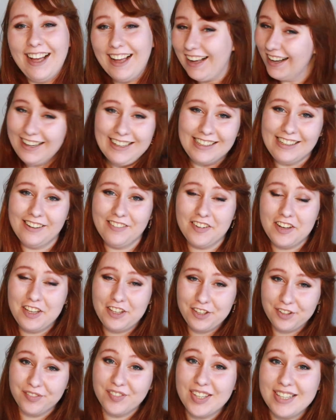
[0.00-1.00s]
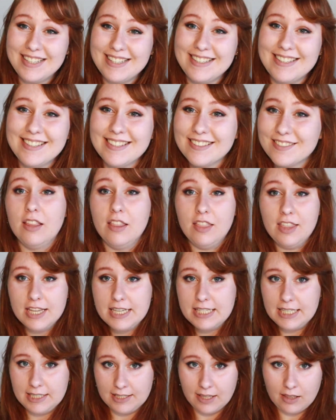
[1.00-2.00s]
Hi lovely humans,
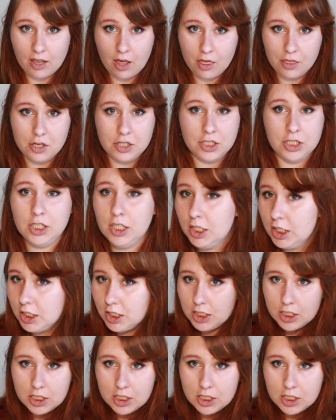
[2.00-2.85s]
this is another